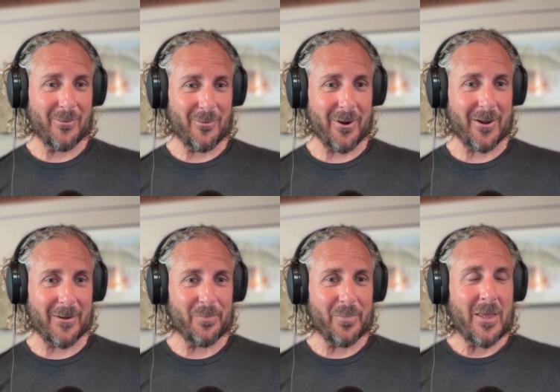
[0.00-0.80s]
Right.
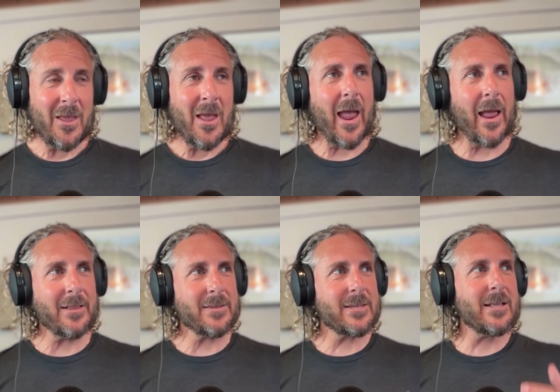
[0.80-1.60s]

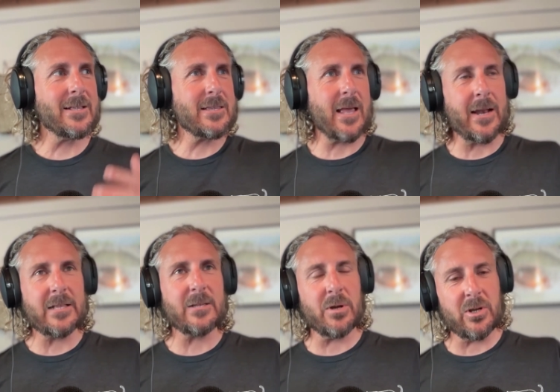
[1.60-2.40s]
And since then,
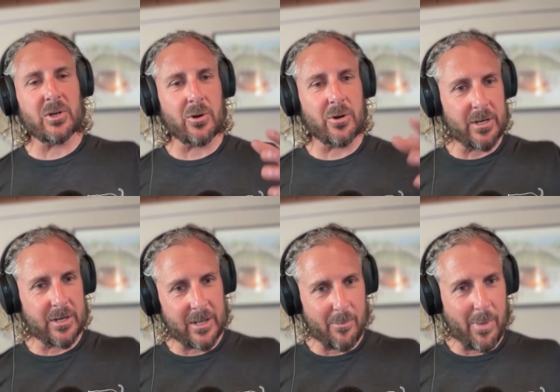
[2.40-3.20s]
it's been a journey to
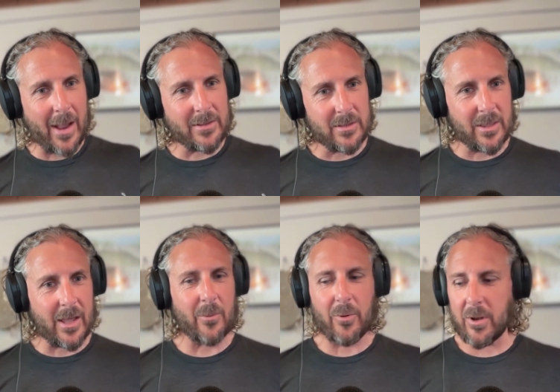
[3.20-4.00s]
get back to
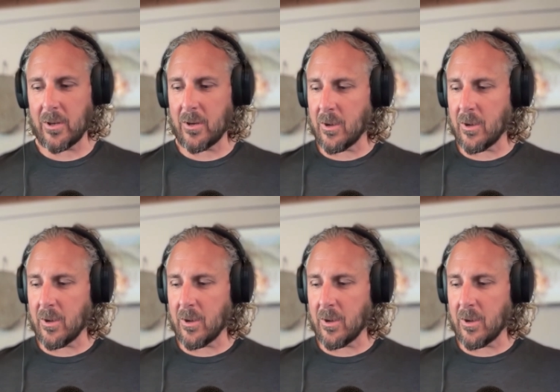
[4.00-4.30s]
that. Right.